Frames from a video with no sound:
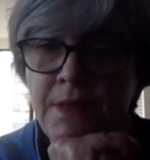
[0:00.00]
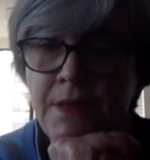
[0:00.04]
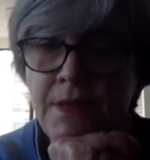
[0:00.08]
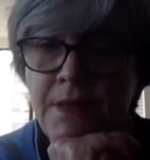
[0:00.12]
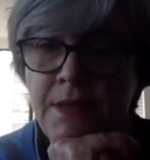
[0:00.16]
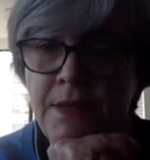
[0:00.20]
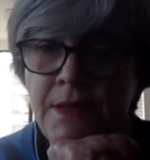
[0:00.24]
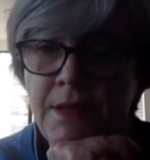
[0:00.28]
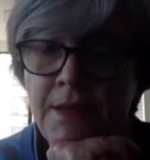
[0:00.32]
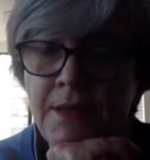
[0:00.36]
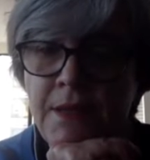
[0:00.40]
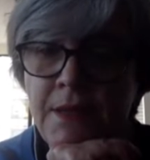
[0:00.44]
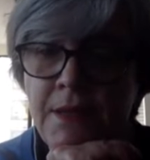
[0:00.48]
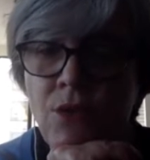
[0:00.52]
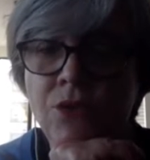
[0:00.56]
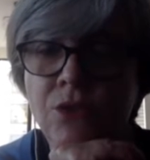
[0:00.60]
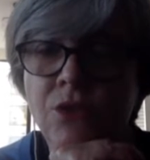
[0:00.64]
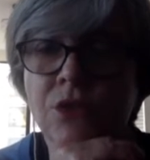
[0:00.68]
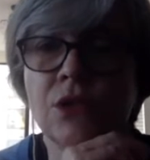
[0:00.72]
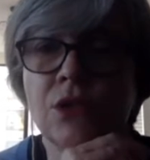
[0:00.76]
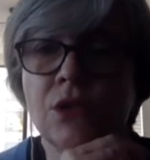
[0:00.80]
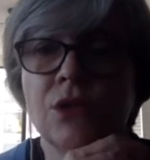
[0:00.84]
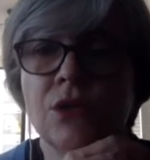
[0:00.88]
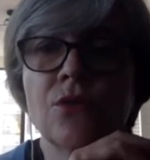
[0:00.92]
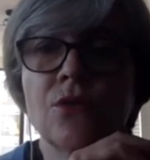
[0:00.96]
and then
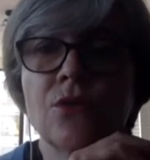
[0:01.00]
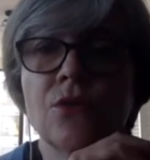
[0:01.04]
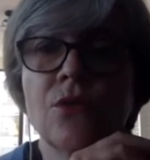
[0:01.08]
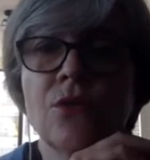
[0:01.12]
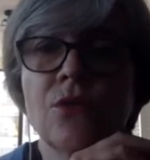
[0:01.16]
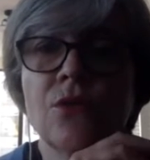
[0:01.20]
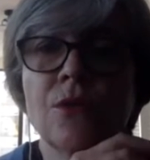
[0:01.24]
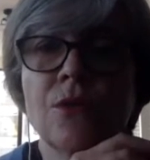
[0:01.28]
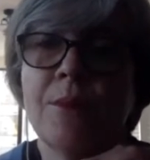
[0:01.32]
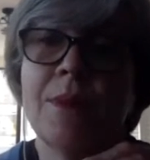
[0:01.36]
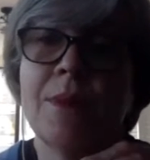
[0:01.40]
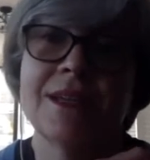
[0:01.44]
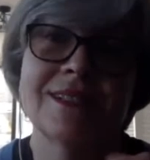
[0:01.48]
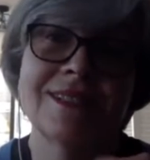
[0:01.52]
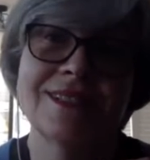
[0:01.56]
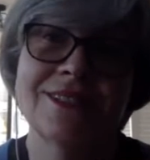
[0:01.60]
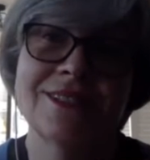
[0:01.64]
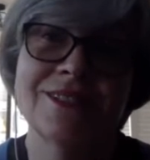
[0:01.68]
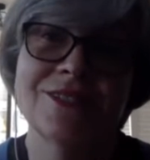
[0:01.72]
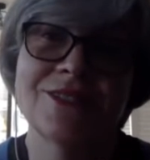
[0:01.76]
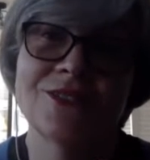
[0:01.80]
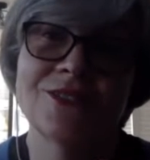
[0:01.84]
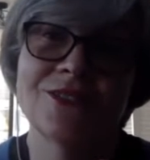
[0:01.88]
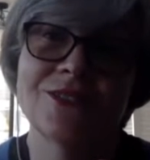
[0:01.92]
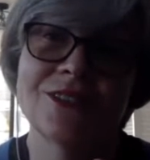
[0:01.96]
also about my
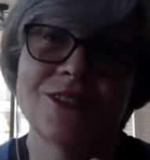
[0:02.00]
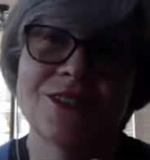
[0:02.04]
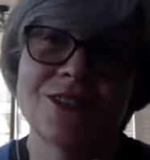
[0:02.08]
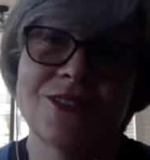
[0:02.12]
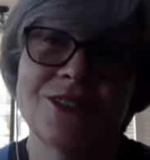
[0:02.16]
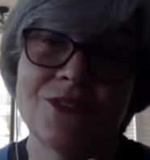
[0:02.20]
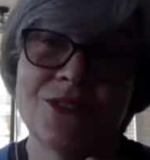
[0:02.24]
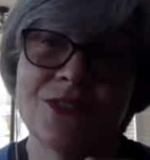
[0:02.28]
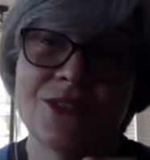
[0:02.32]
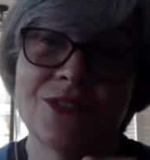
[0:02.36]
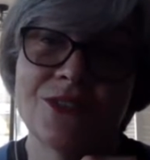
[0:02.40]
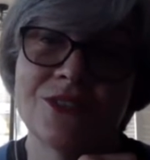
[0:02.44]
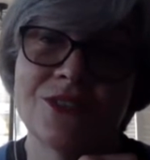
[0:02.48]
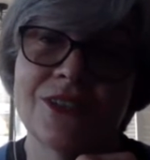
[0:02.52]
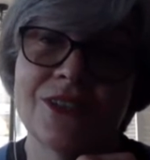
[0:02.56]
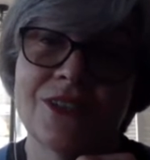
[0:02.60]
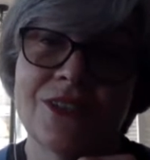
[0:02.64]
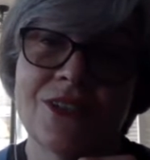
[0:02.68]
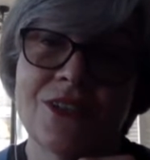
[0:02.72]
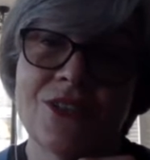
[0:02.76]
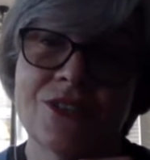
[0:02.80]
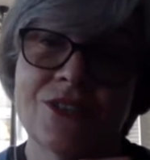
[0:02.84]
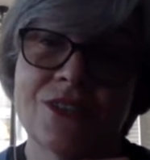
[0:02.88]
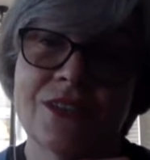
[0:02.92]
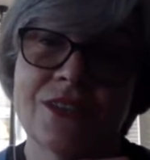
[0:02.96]
sister's illness
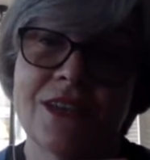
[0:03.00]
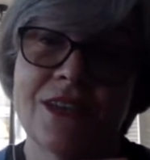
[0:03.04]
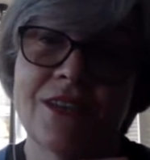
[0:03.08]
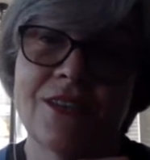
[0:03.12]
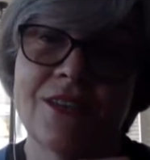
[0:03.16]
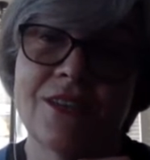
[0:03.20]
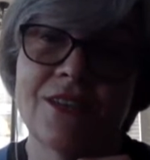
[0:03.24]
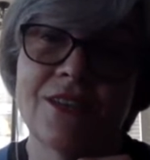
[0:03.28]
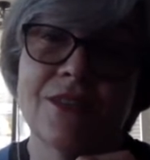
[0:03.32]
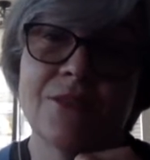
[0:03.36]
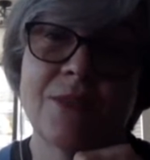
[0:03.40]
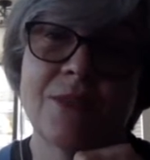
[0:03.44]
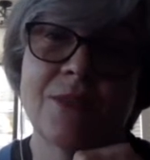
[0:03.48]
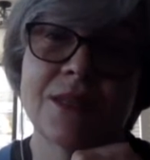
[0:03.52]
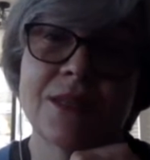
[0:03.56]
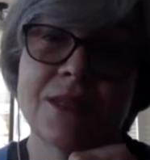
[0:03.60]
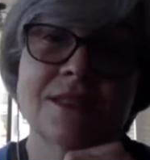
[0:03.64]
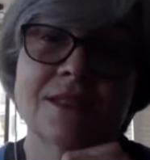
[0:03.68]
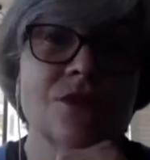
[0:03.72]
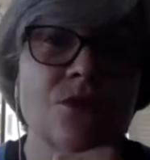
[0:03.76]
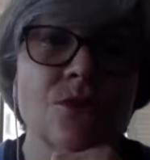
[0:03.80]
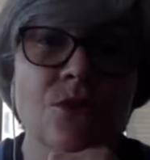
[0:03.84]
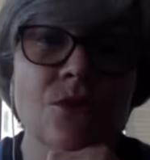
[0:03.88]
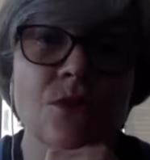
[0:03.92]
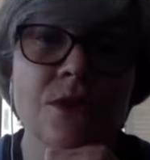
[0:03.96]
and her death. My
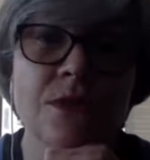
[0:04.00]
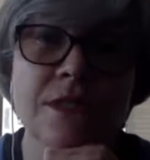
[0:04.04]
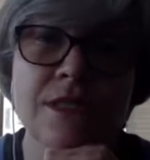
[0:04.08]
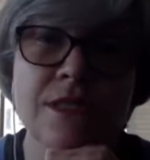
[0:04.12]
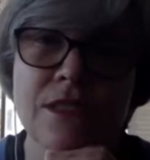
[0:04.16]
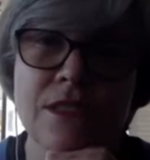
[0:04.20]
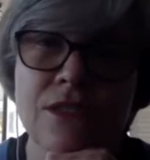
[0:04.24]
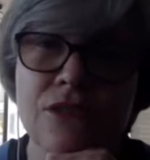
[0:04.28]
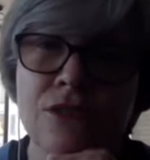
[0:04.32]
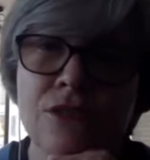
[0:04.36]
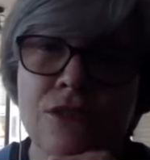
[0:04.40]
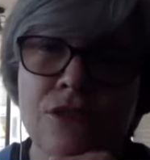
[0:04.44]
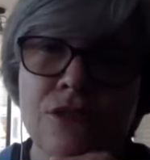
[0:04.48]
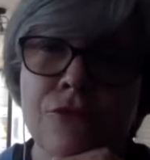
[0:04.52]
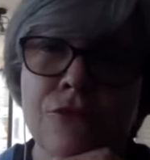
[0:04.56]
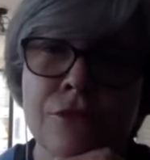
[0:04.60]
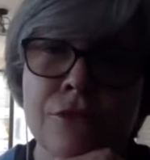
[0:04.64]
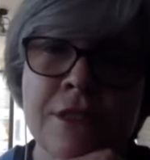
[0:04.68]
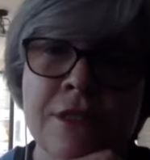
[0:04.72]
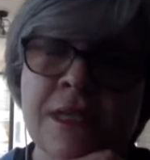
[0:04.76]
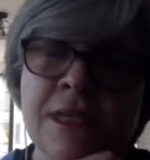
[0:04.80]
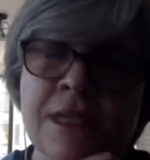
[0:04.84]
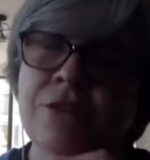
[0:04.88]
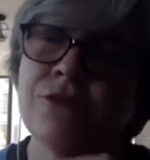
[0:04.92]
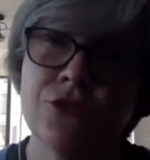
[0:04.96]
sister was ill for
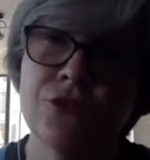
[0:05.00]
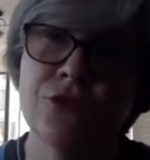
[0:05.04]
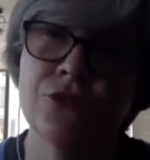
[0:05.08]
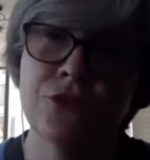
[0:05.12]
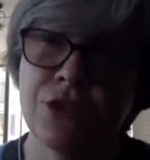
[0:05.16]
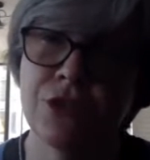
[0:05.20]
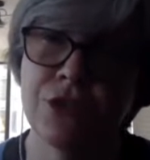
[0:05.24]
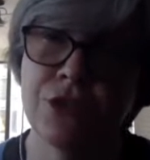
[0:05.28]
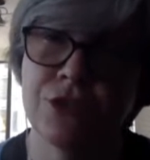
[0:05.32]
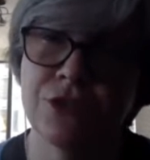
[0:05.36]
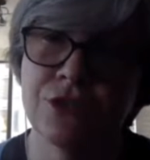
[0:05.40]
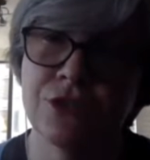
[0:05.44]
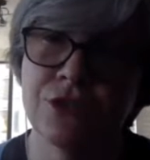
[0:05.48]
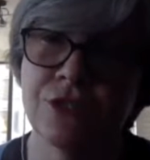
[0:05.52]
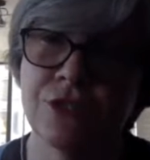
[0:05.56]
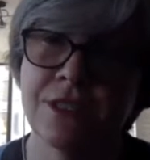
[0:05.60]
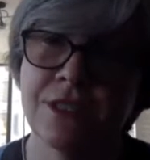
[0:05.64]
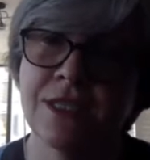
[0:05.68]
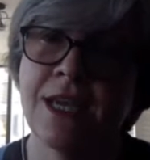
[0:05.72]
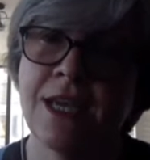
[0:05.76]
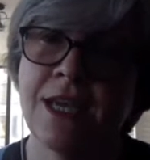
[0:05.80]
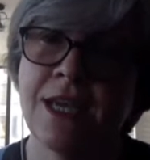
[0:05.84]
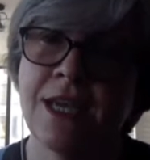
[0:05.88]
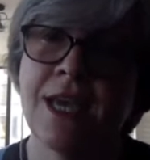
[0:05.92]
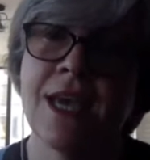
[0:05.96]
several
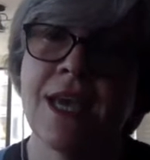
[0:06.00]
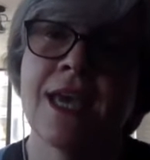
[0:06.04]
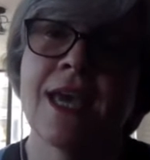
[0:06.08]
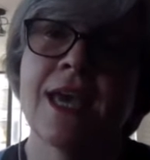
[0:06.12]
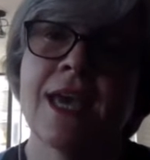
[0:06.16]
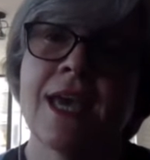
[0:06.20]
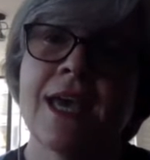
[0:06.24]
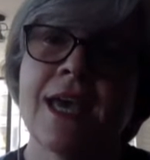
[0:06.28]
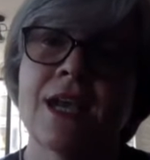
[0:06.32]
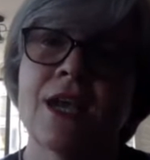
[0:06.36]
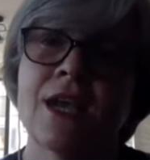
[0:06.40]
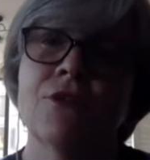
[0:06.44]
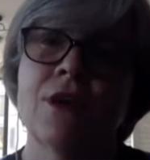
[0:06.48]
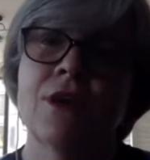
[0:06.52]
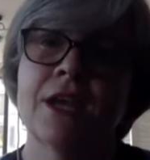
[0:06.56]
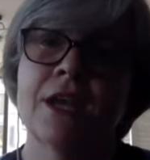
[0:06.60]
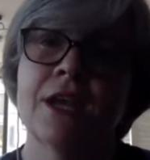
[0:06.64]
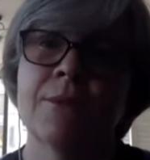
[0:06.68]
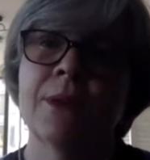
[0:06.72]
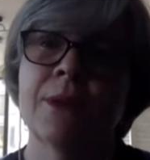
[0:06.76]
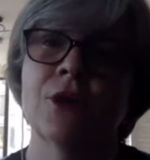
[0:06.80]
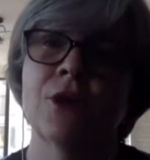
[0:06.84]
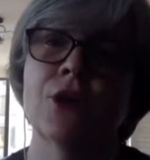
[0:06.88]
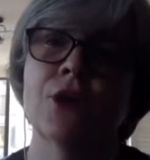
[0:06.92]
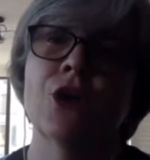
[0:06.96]
years and I
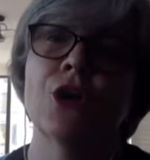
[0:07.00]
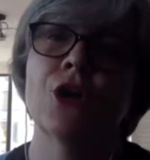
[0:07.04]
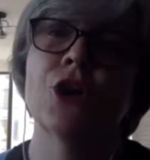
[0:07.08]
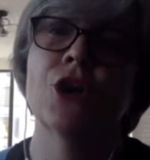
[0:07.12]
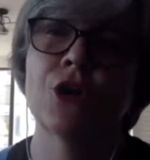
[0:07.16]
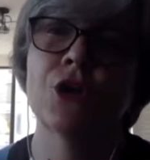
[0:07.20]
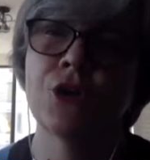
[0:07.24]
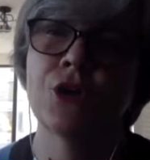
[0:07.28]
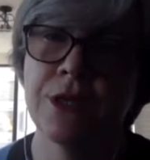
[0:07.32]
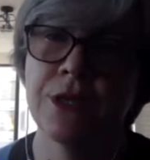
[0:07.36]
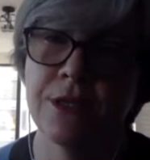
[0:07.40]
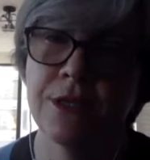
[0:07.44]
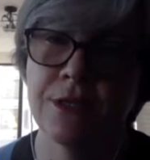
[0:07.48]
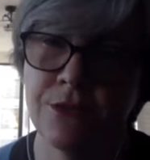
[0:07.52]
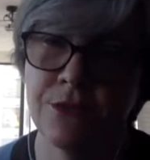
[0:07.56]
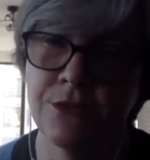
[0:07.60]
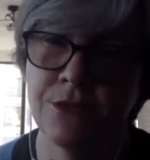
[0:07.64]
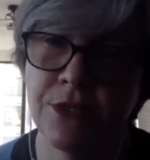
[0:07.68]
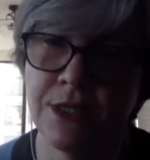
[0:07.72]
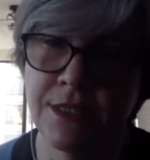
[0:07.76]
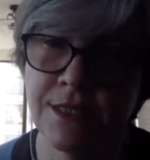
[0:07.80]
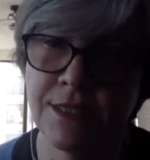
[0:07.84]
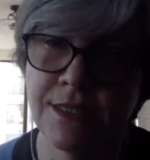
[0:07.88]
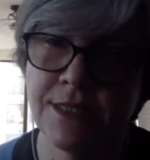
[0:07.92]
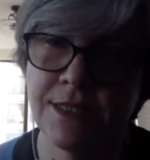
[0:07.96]
write about her
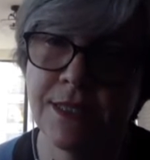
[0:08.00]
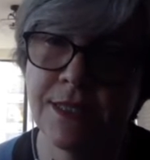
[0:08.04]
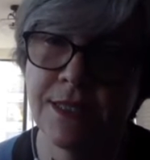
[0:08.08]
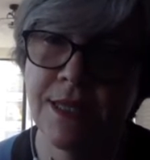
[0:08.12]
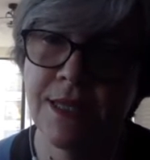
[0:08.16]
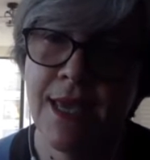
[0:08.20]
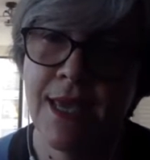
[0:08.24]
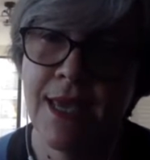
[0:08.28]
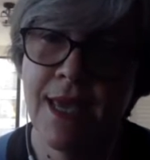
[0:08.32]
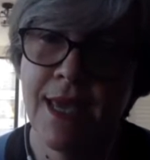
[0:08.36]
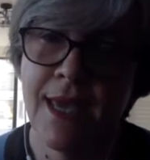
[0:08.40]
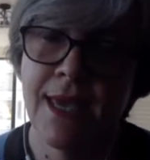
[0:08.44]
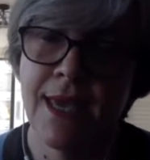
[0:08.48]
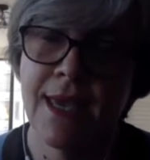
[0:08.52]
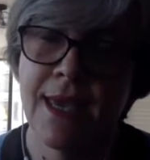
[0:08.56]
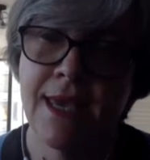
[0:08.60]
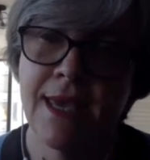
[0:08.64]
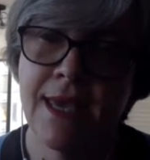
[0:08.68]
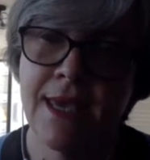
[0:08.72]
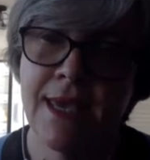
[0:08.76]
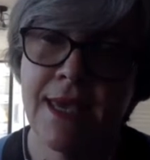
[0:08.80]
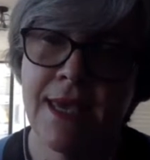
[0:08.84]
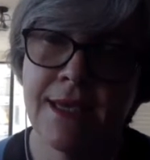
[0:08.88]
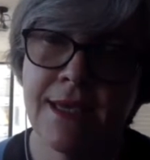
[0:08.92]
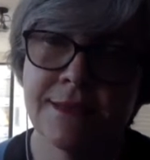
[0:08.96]
illness,
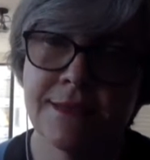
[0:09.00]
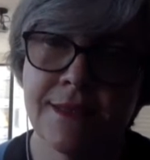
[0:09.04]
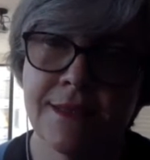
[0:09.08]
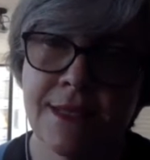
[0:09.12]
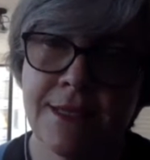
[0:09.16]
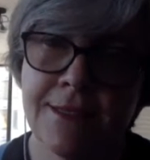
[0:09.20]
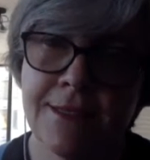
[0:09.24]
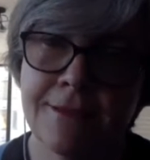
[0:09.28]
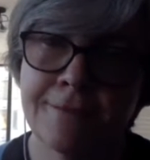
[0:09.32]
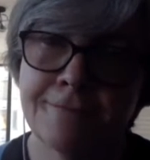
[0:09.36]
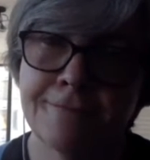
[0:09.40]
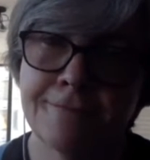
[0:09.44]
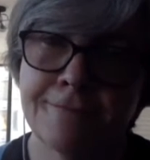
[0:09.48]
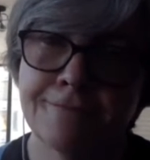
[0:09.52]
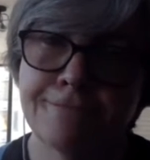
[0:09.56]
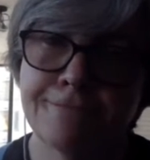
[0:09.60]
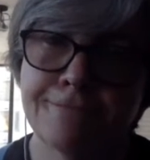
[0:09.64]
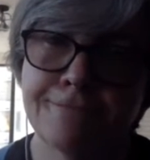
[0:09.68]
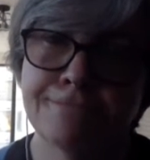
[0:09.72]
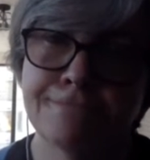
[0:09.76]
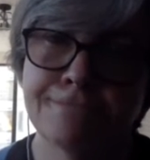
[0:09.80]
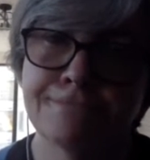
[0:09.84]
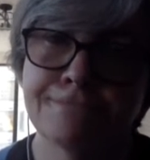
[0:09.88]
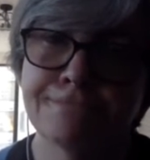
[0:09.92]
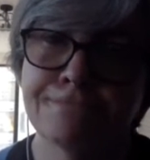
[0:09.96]
and
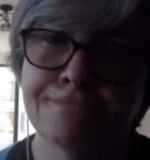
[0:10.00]
um,